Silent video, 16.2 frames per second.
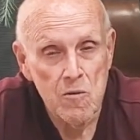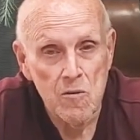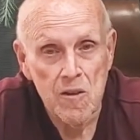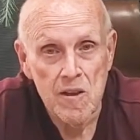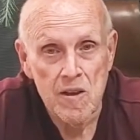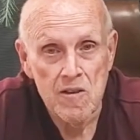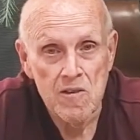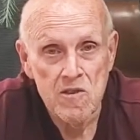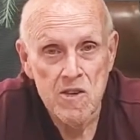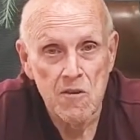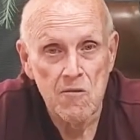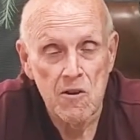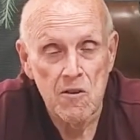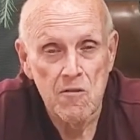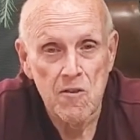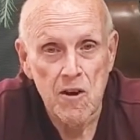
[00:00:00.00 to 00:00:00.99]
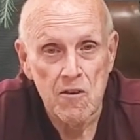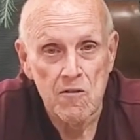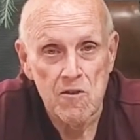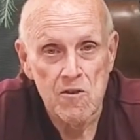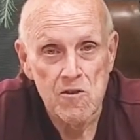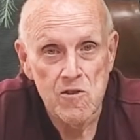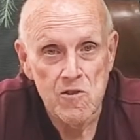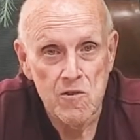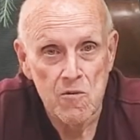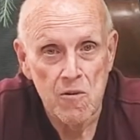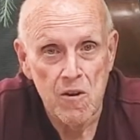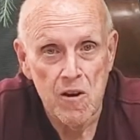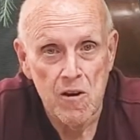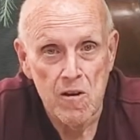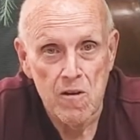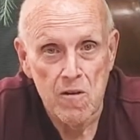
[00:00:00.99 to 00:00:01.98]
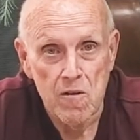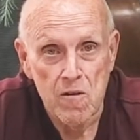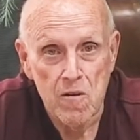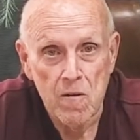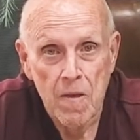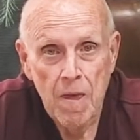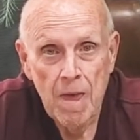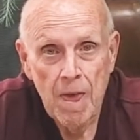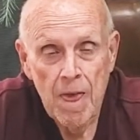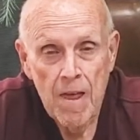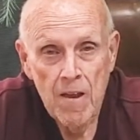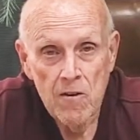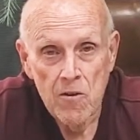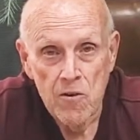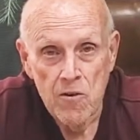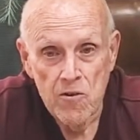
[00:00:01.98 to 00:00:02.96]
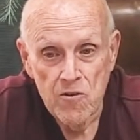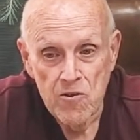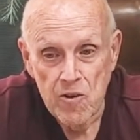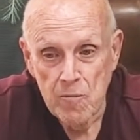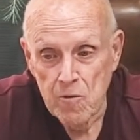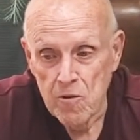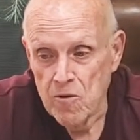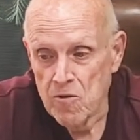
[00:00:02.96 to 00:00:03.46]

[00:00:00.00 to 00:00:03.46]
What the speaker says: where they get 75 inches of rain a year during the summer.